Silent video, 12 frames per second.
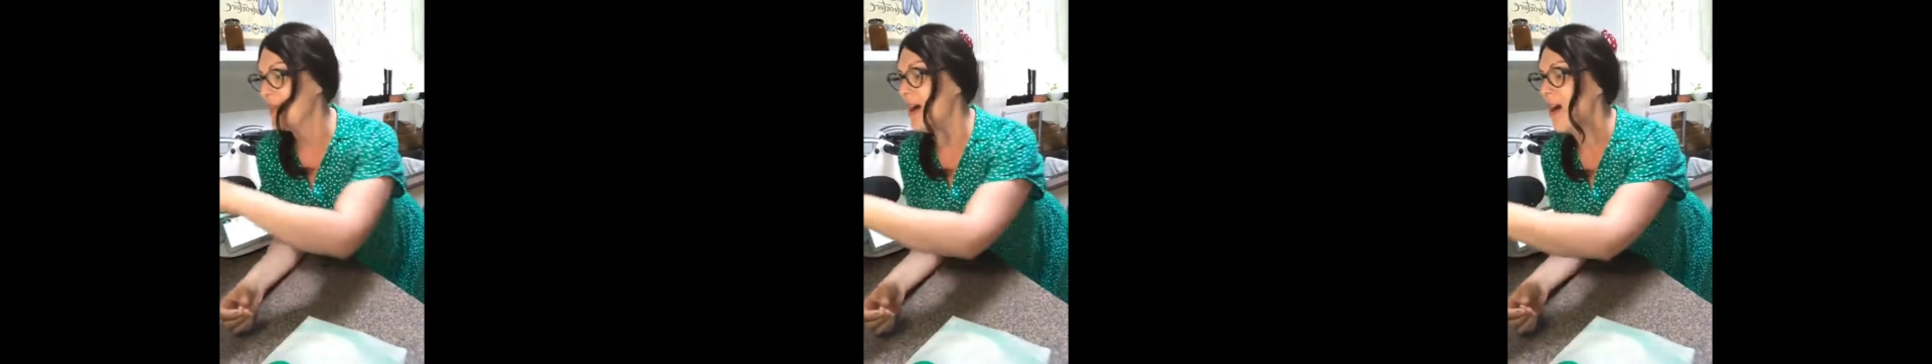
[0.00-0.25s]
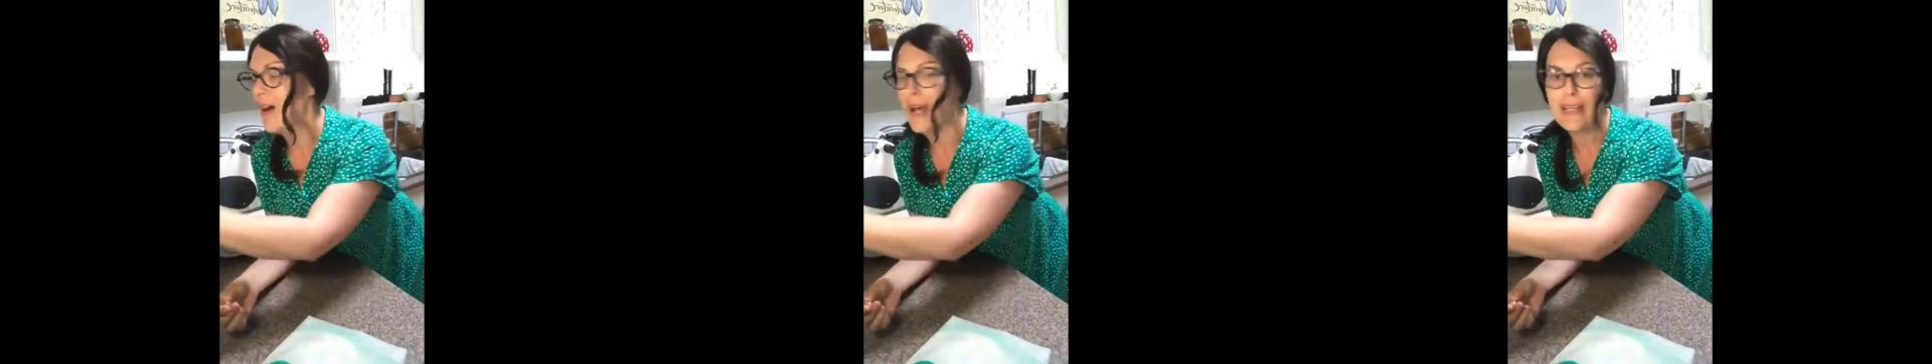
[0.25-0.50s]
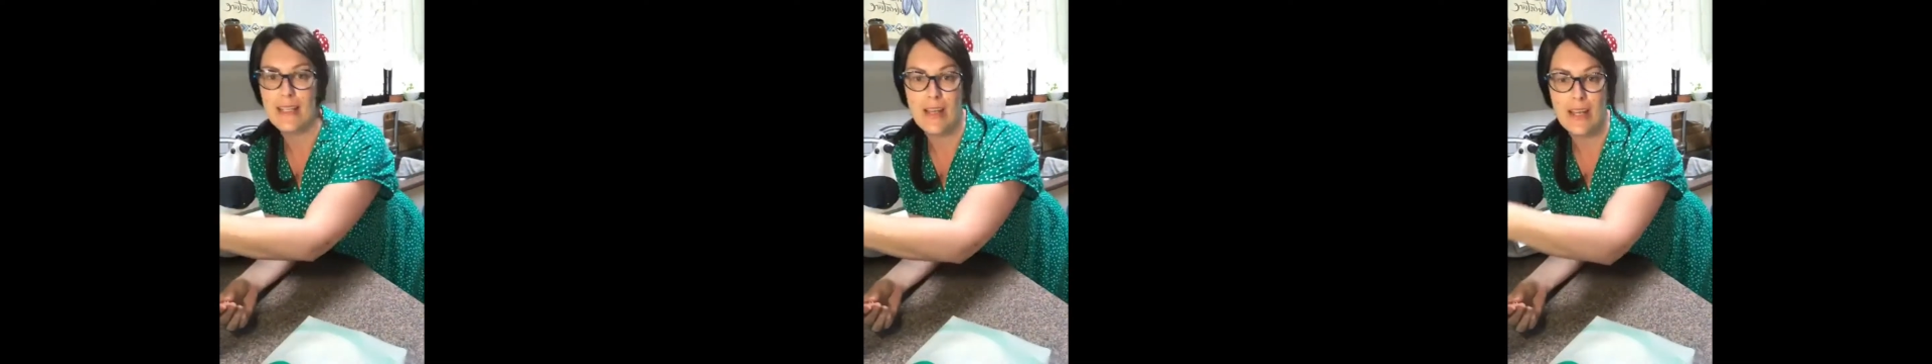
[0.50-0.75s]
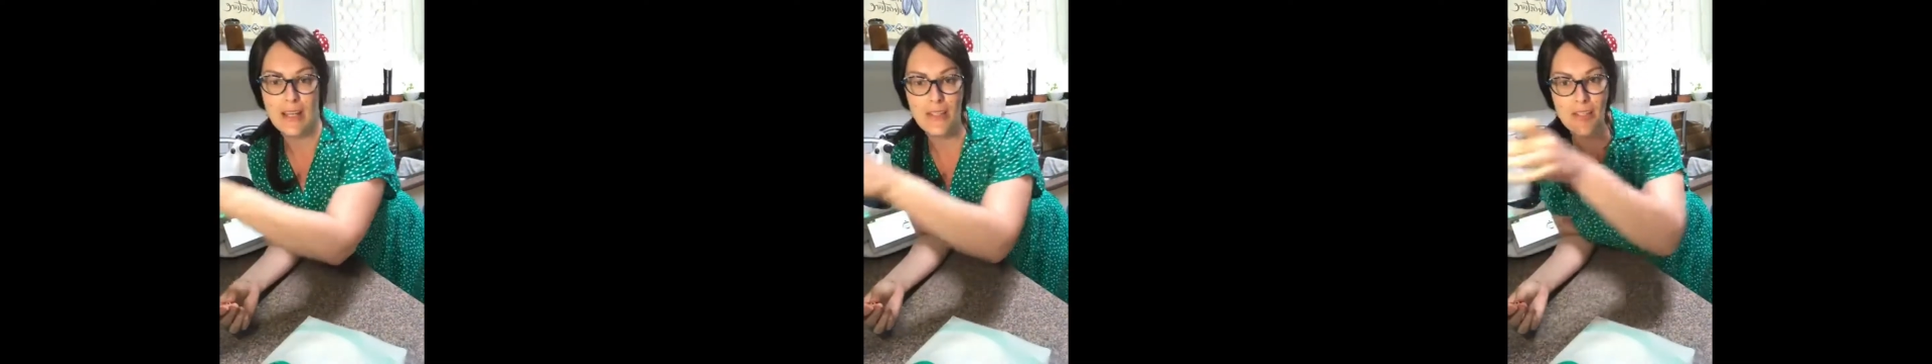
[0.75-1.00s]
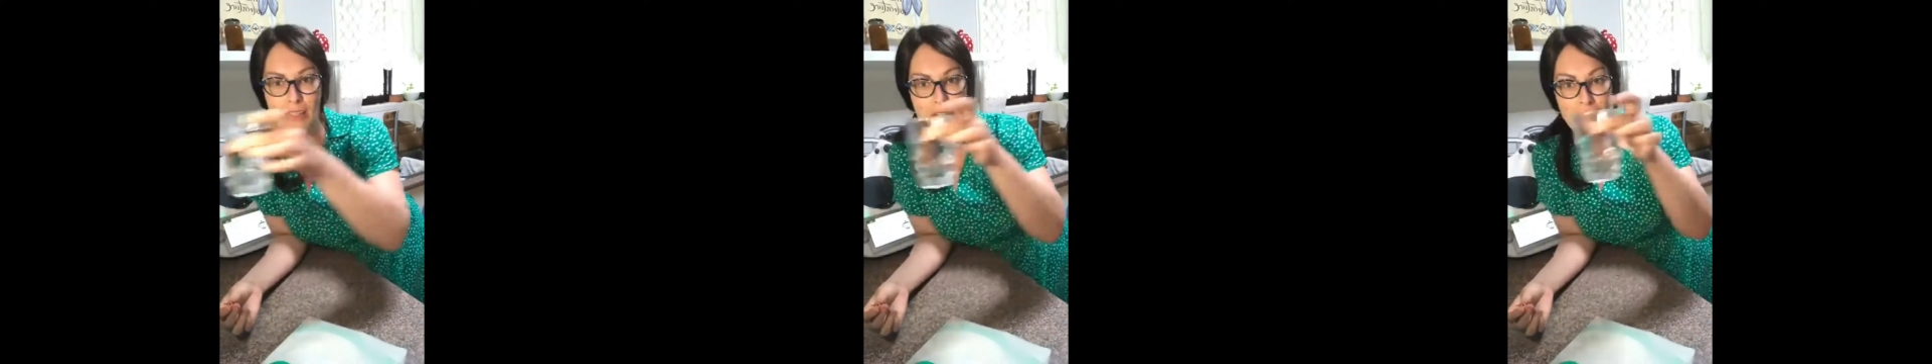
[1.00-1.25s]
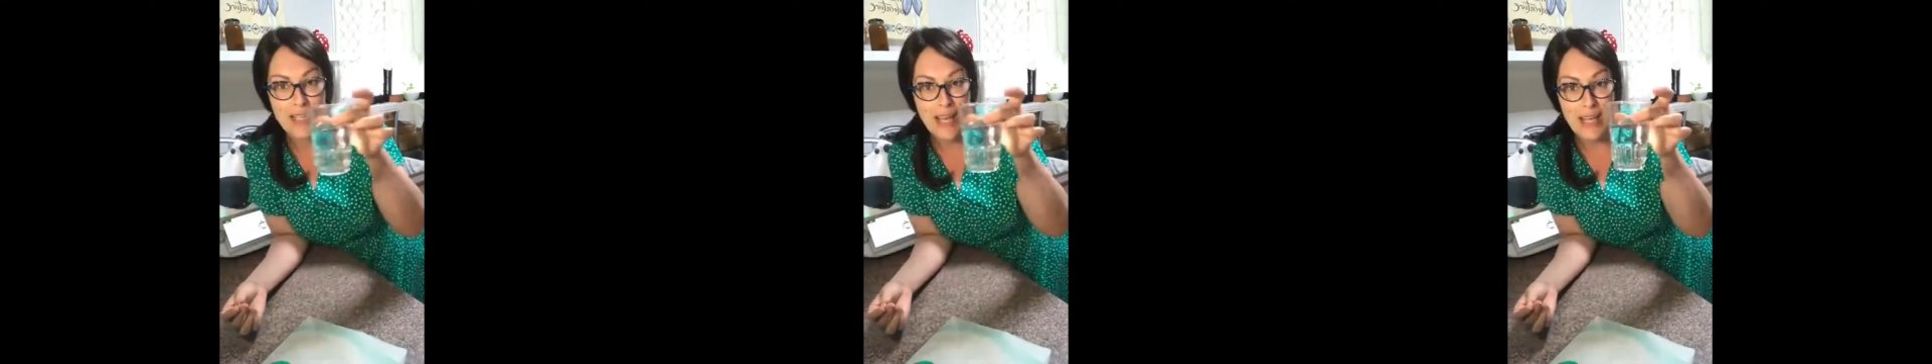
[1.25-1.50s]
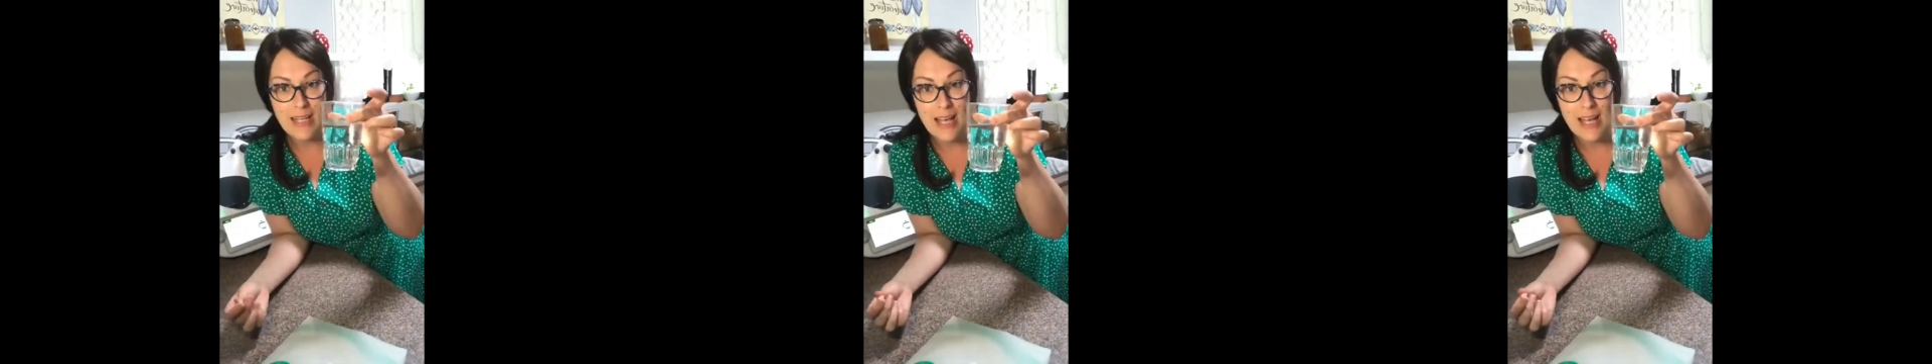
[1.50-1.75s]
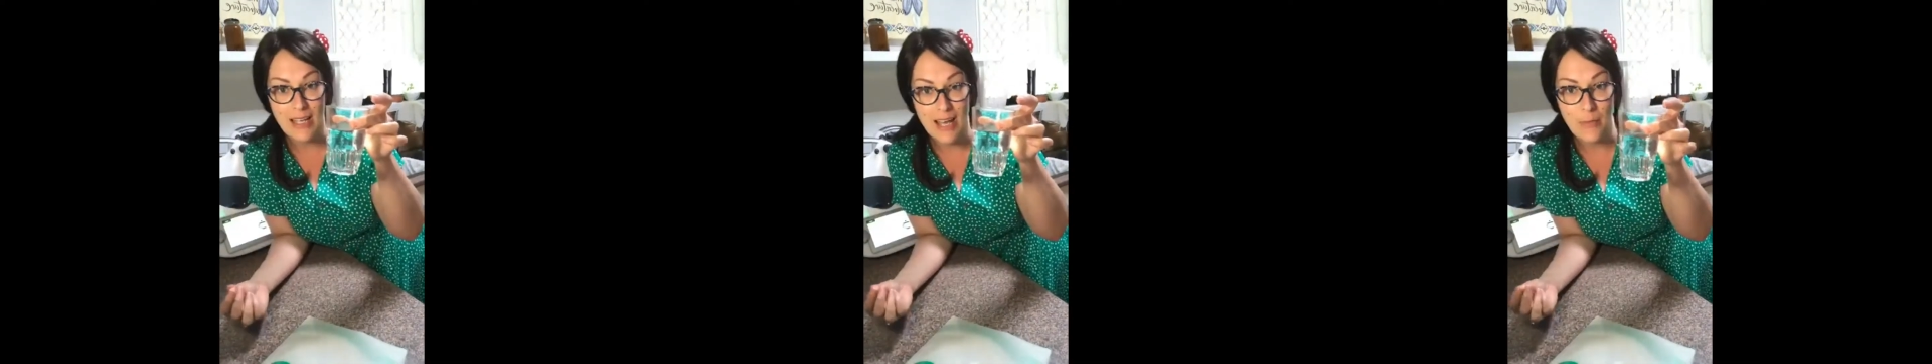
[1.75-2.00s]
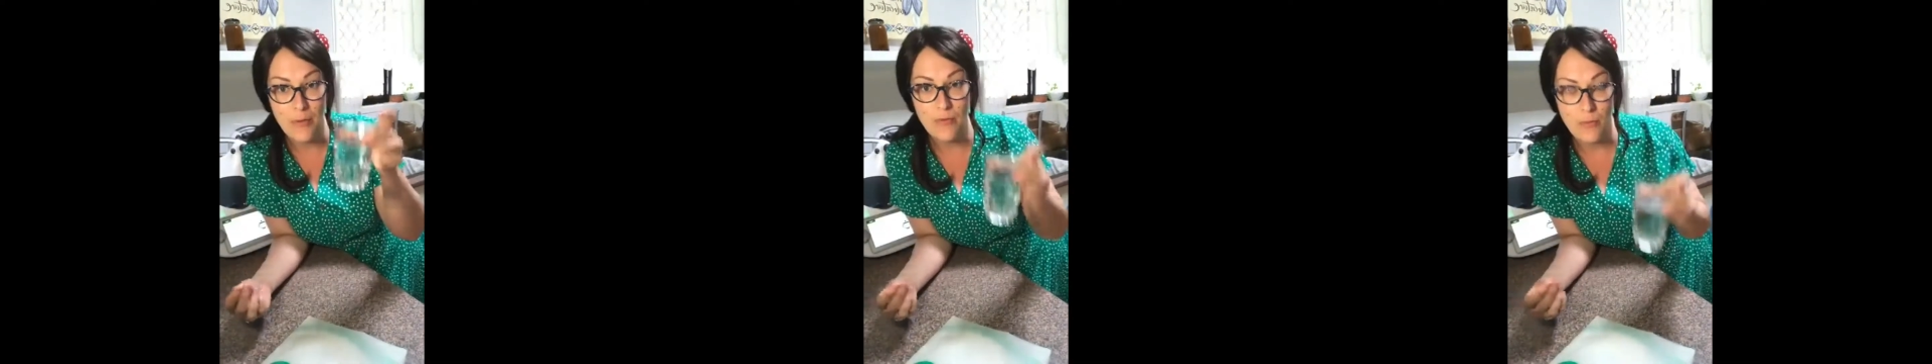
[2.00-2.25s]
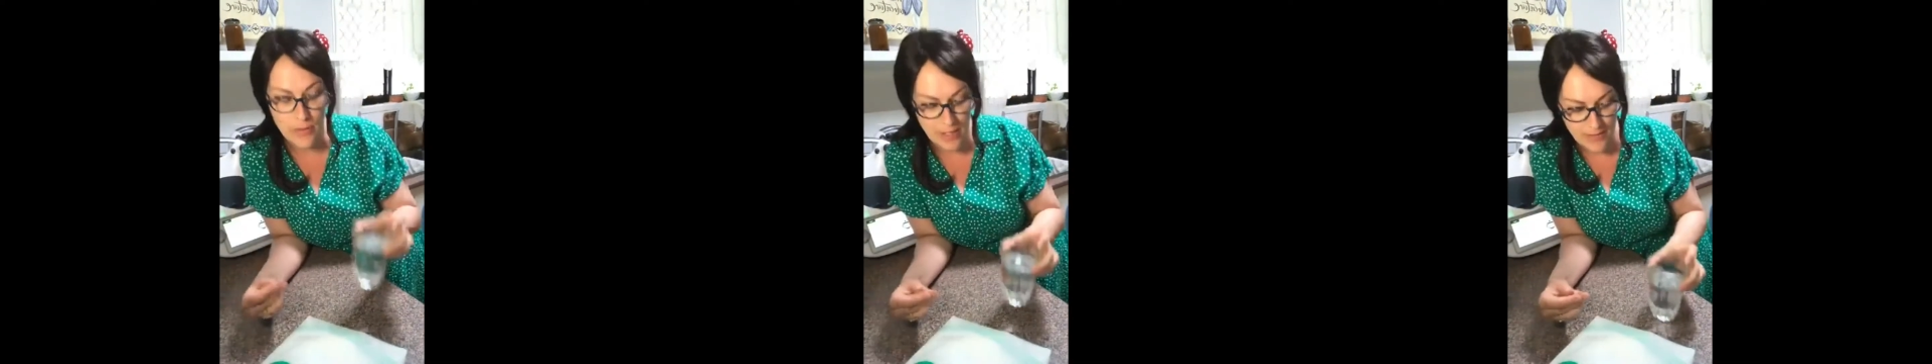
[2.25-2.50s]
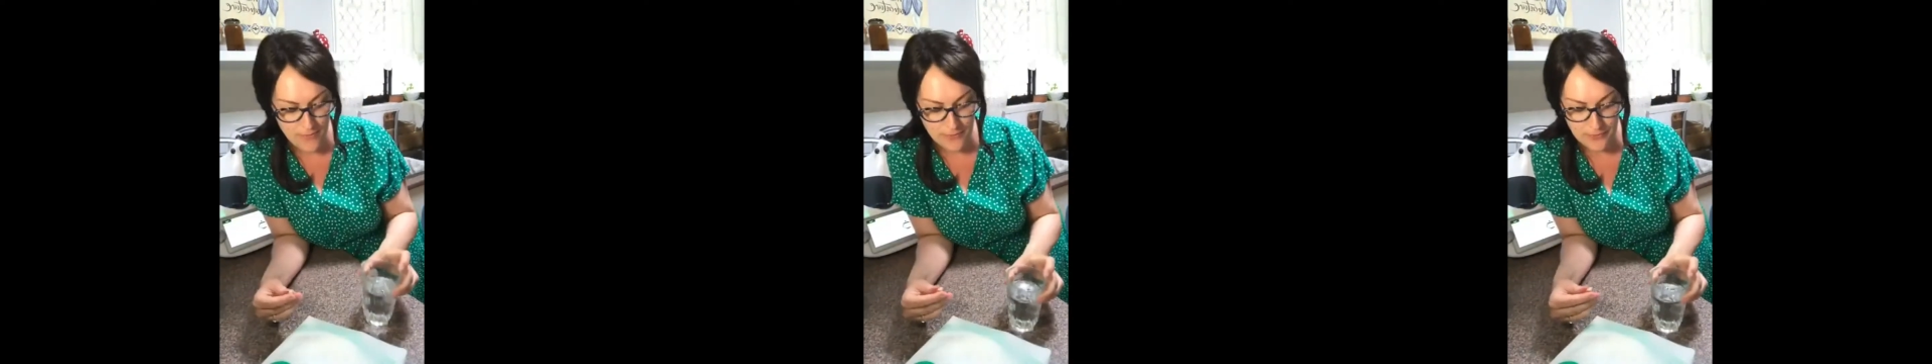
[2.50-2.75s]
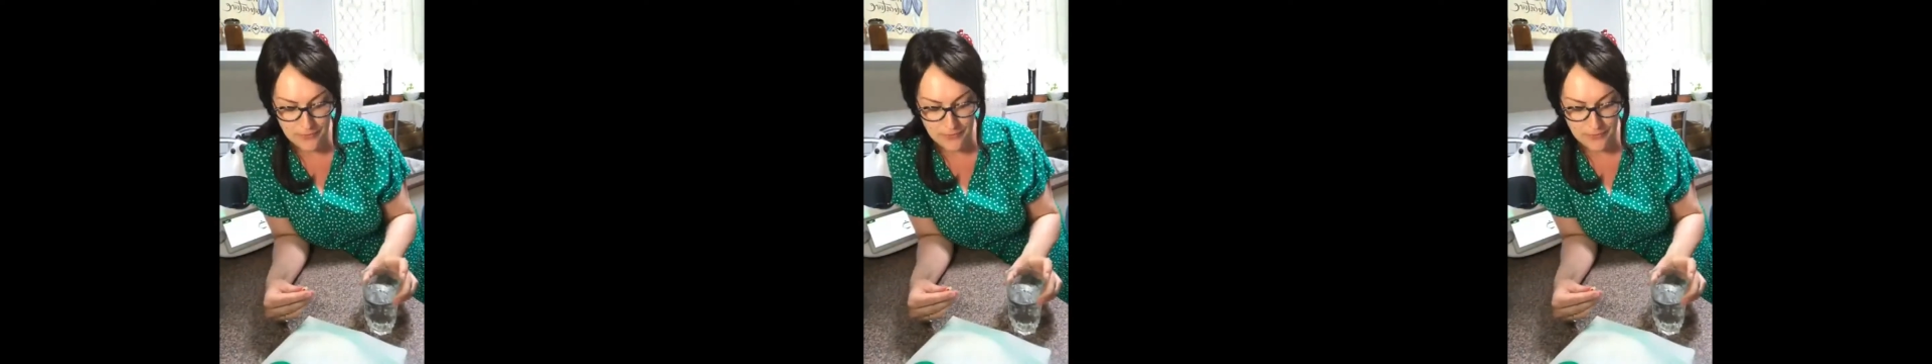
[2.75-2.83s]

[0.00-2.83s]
but I like to get a cup of water